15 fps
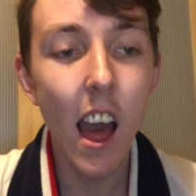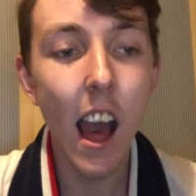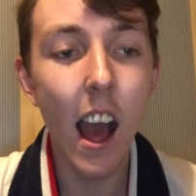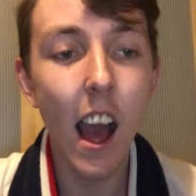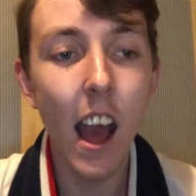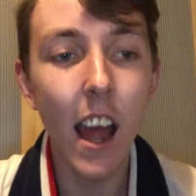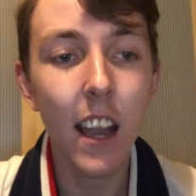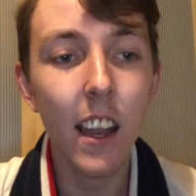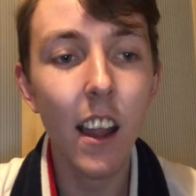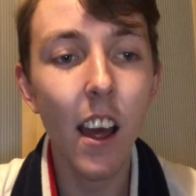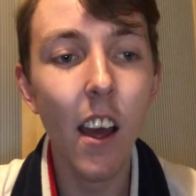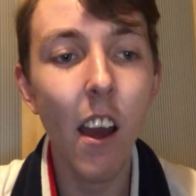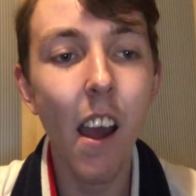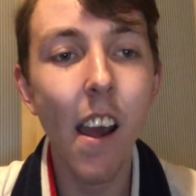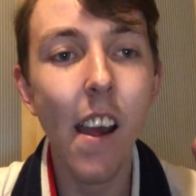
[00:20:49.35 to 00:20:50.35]
And
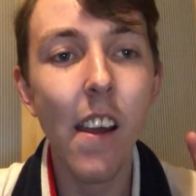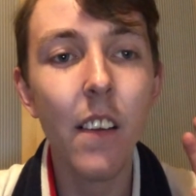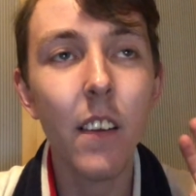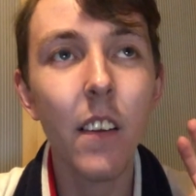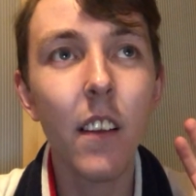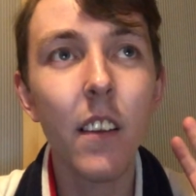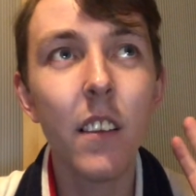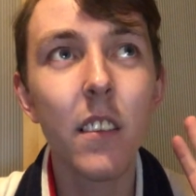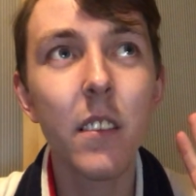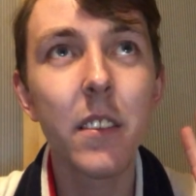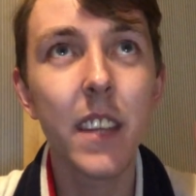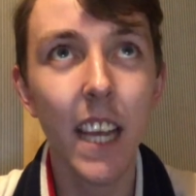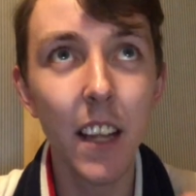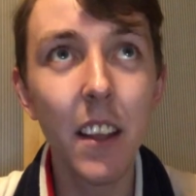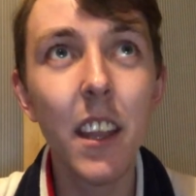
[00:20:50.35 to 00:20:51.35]

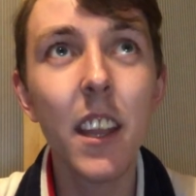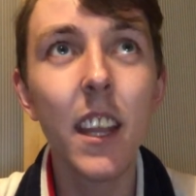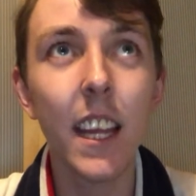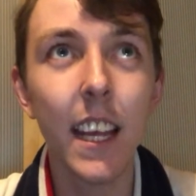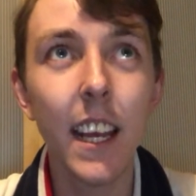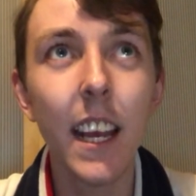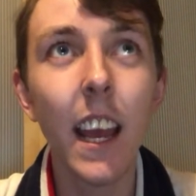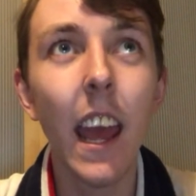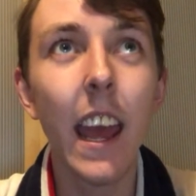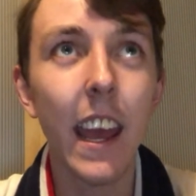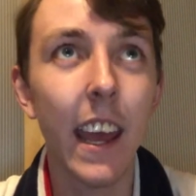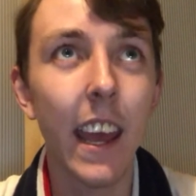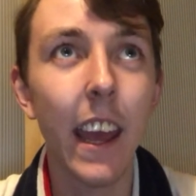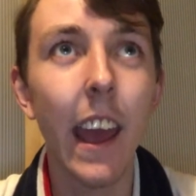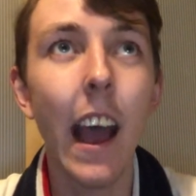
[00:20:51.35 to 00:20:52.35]
did see
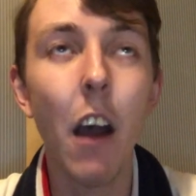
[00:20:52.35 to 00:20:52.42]
her